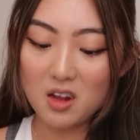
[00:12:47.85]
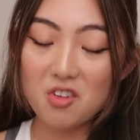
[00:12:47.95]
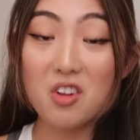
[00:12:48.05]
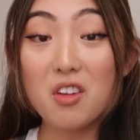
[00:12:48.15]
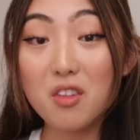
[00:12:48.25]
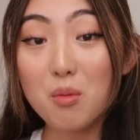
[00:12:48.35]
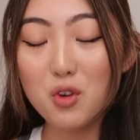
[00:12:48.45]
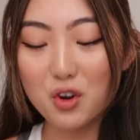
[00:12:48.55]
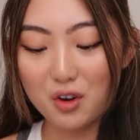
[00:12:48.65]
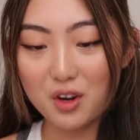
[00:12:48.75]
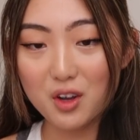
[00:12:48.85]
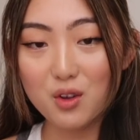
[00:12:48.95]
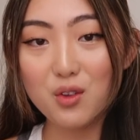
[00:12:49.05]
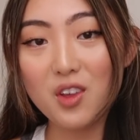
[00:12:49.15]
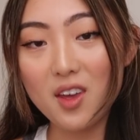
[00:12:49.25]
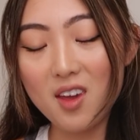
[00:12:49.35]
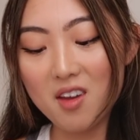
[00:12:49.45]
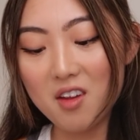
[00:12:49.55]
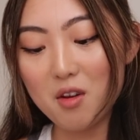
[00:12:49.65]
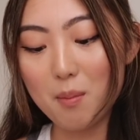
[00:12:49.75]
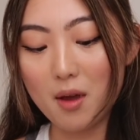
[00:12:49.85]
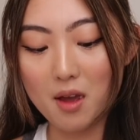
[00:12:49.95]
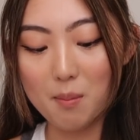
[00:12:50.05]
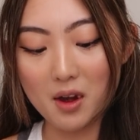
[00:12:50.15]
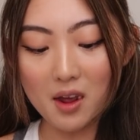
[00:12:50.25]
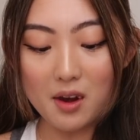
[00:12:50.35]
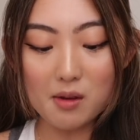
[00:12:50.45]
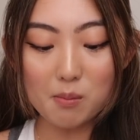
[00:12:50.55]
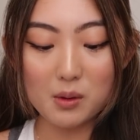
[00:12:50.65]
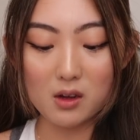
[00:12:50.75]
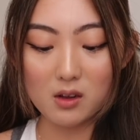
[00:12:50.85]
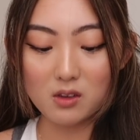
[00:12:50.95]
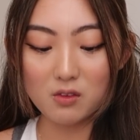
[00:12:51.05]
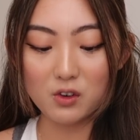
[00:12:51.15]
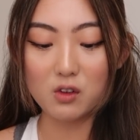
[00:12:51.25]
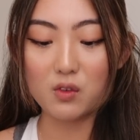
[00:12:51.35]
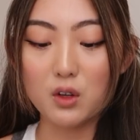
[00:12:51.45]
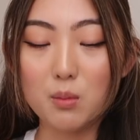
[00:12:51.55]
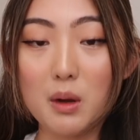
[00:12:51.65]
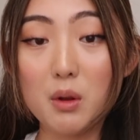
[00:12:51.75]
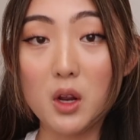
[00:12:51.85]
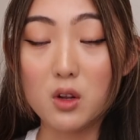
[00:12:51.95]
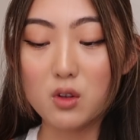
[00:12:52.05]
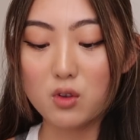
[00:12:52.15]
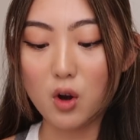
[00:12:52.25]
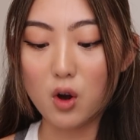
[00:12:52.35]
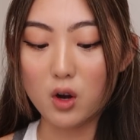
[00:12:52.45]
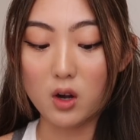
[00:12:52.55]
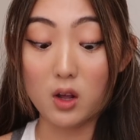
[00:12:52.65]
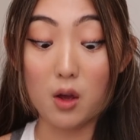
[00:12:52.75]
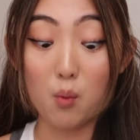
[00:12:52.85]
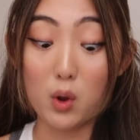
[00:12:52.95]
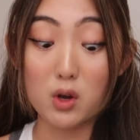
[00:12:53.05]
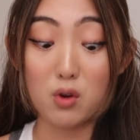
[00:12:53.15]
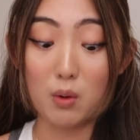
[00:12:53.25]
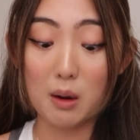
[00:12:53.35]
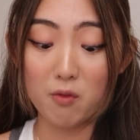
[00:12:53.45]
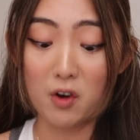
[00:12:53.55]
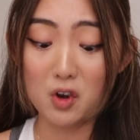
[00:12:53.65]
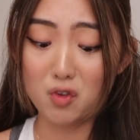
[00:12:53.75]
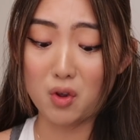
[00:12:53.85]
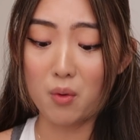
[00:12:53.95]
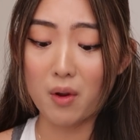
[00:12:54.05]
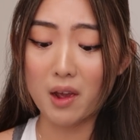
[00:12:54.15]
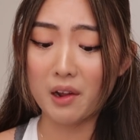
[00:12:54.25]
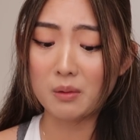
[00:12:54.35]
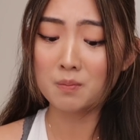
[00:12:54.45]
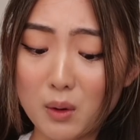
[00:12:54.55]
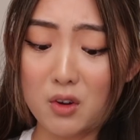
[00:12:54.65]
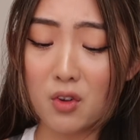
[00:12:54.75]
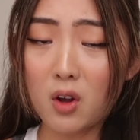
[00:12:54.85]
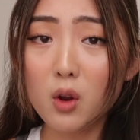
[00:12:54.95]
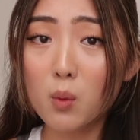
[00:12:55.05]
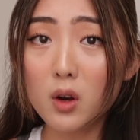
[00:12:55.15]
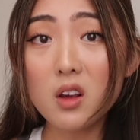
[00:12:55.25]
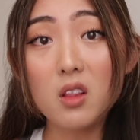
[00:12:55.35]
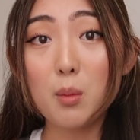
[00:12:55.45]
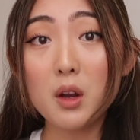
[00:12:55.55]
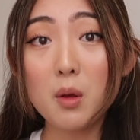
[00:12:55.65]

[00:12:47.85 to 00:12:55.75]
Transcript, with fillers: I still have some Cheerios and my banana because first of all, my bananas are gonna get way too ripe very soon and Rachel's not gonna want to eat them